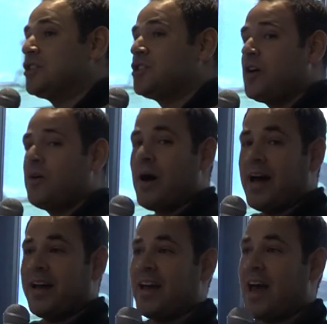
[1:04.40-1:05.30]
so
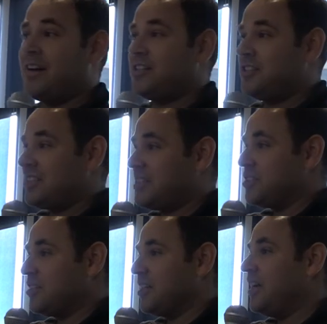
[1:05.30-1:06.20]
I had a
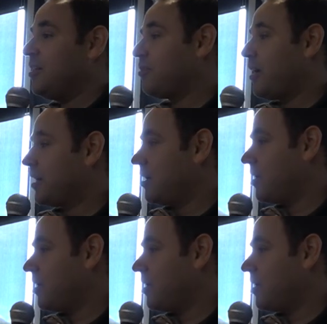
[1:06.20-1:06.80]
decision. Either I could